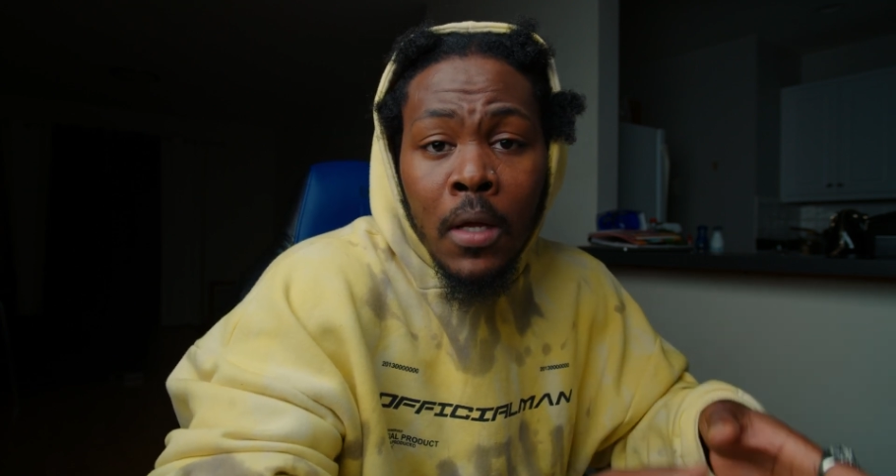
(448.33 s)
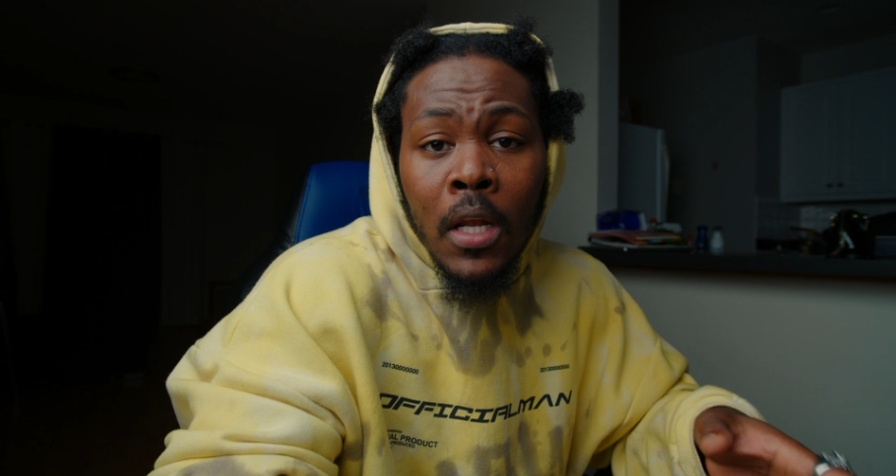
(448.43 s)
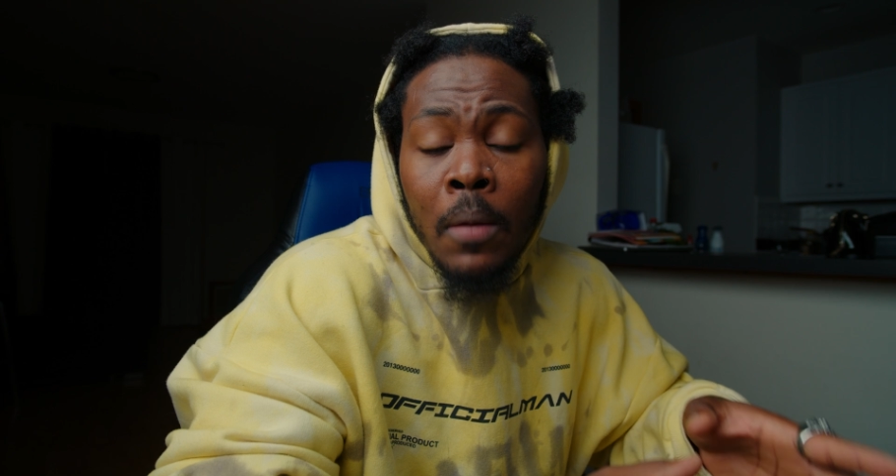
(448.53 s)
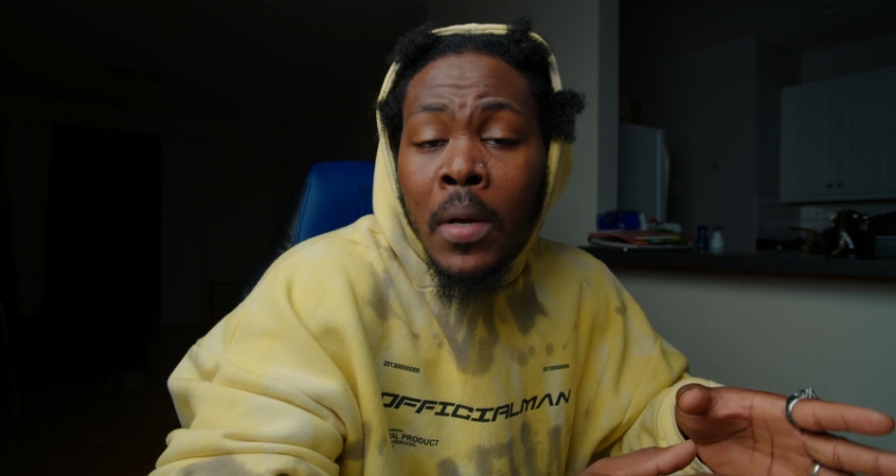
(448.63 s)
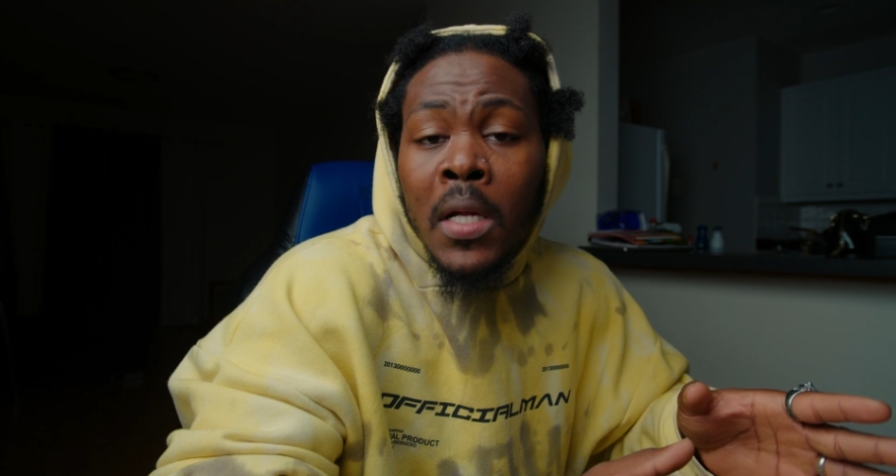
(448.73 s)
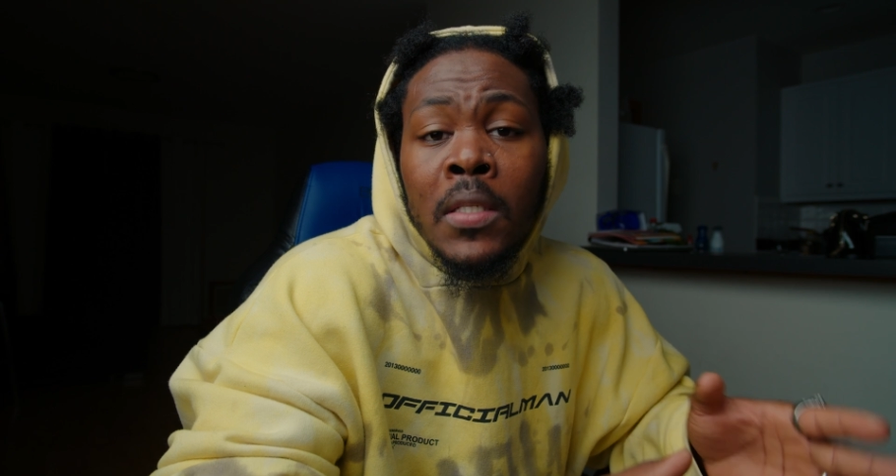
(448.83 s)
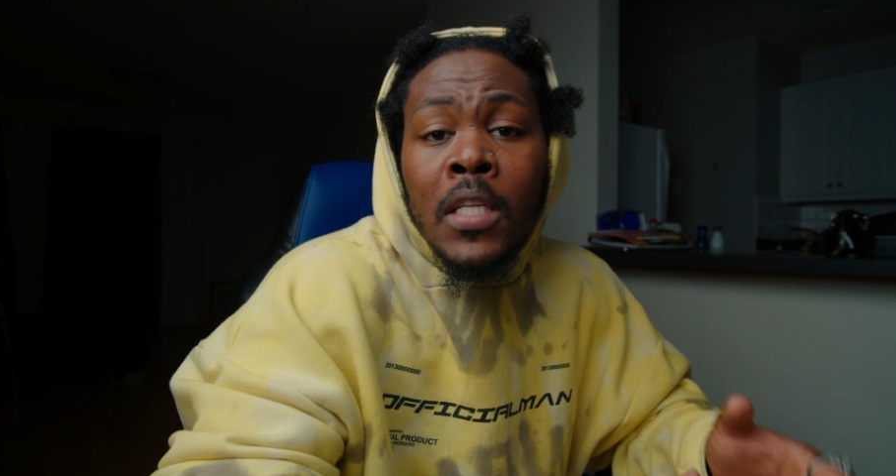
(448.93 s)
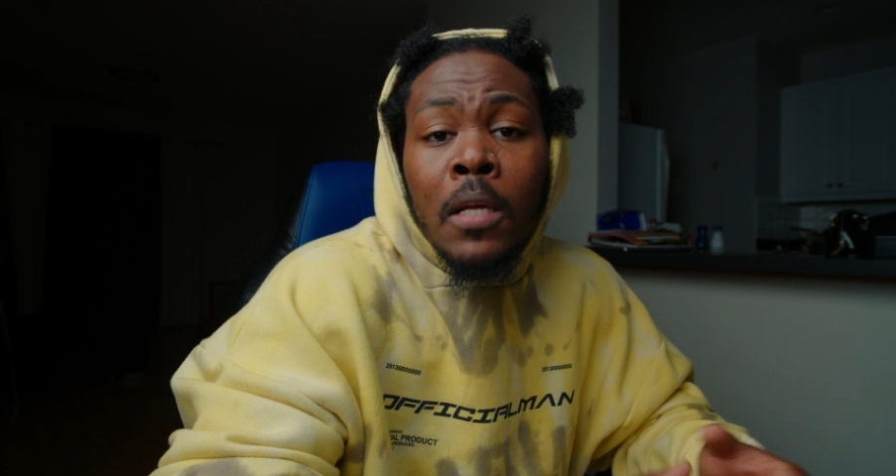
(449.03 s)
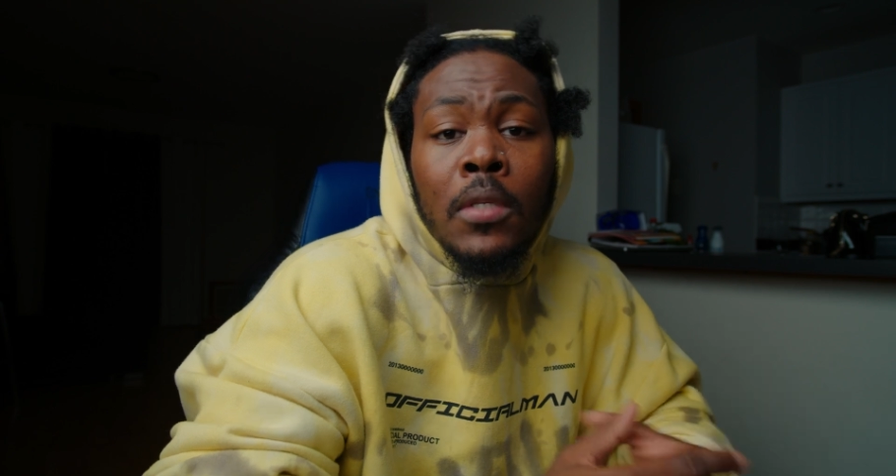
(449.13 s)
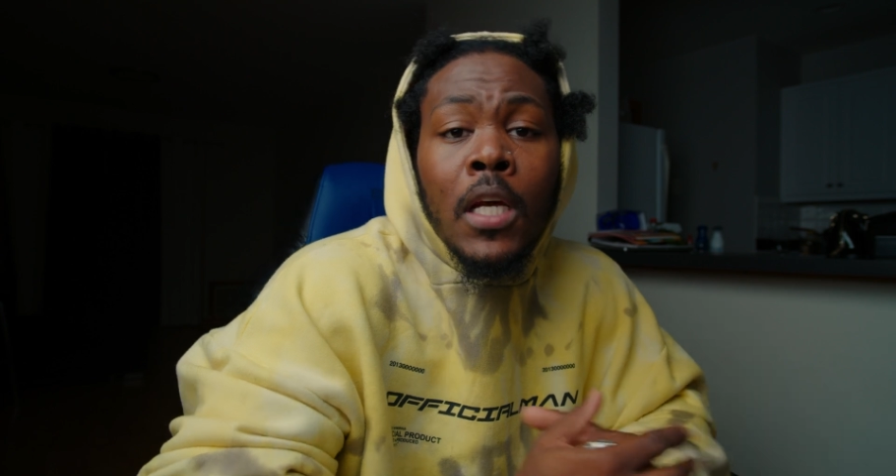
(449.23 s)
clip at the
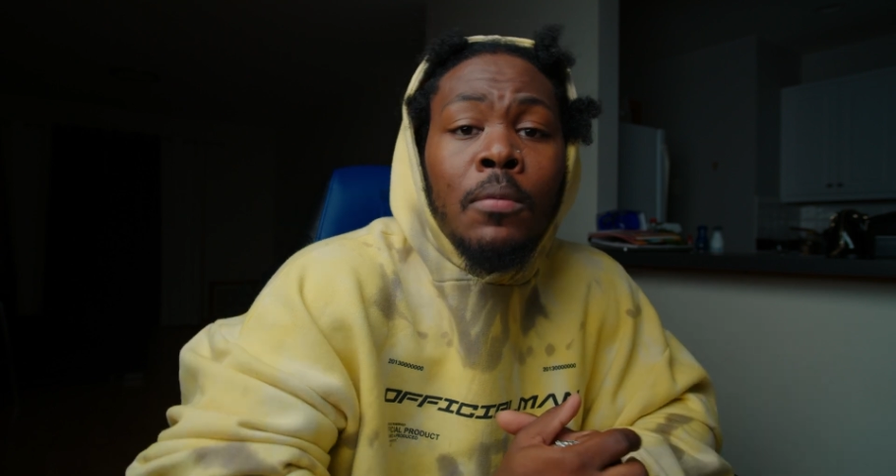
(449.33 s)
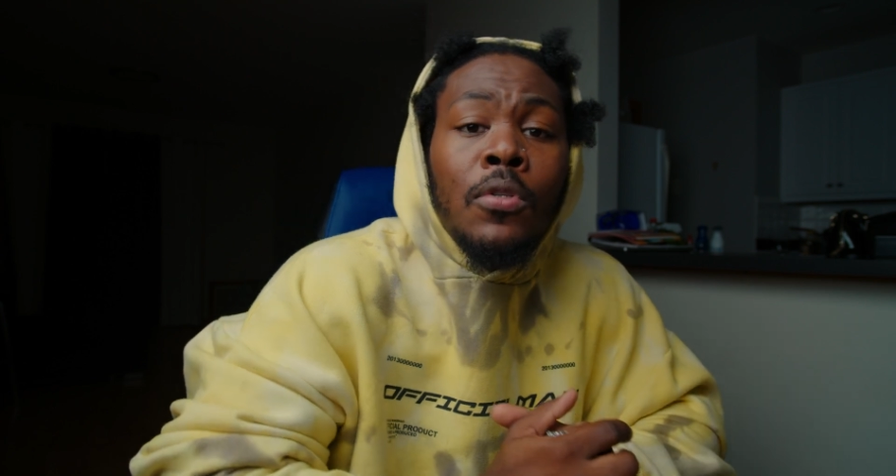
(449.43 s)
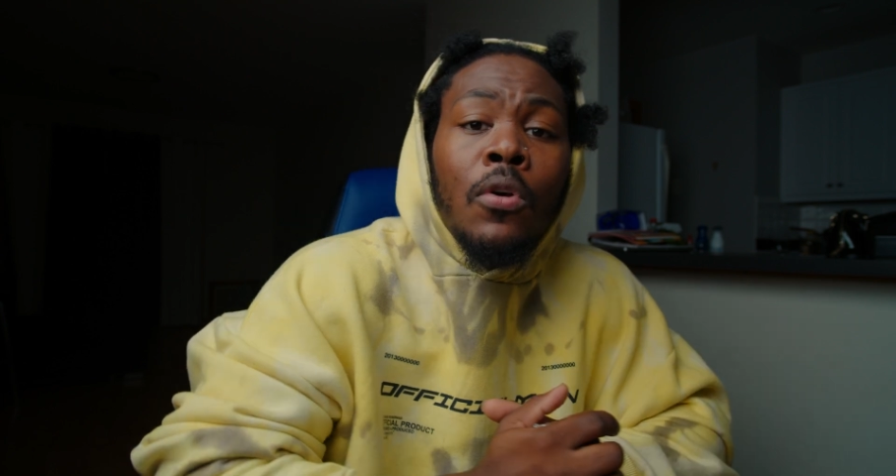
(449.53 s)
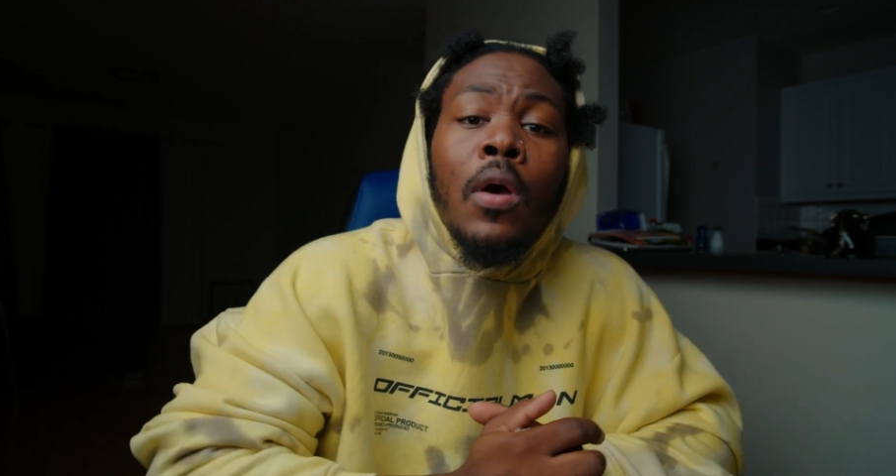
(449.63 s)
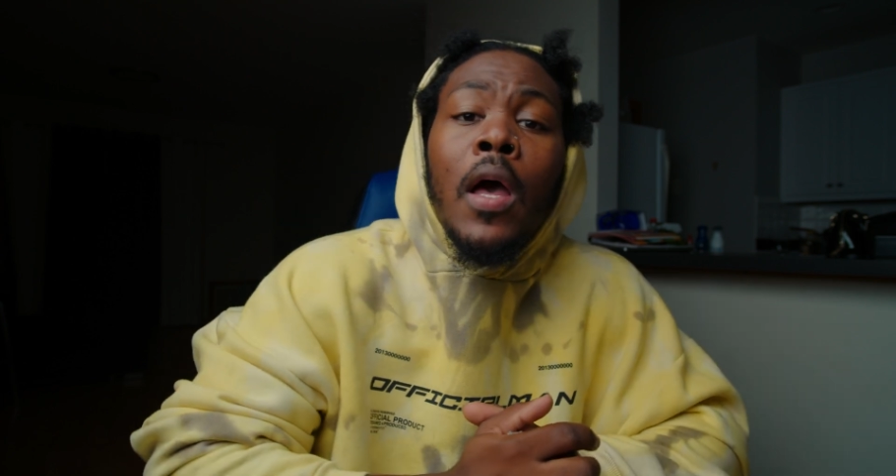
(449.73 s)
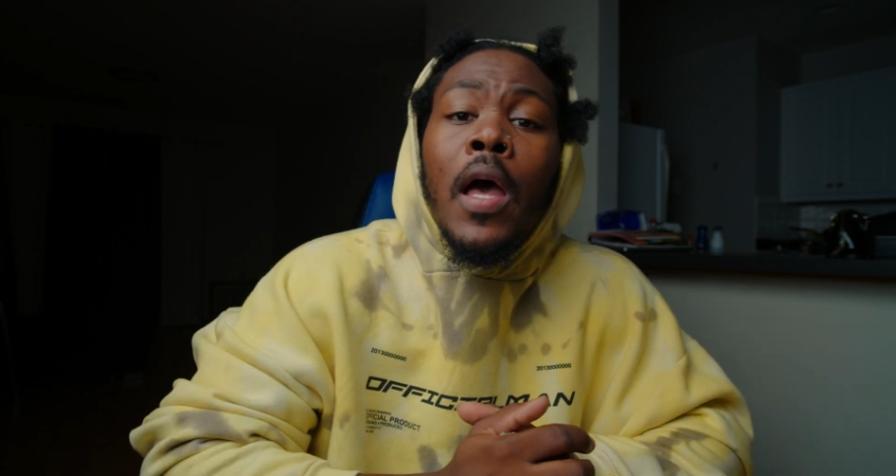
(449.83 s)
same time. So